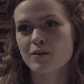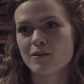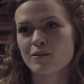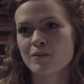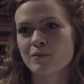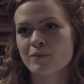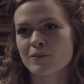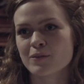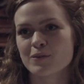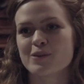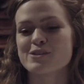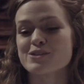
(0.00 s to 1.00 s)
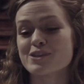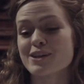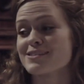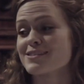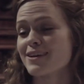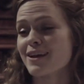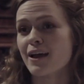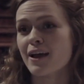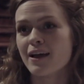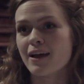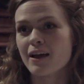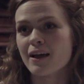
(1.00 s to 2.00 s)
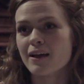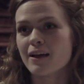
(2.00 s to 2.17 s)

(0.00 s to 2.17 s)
Beth prepared a delightful dinner for Pete,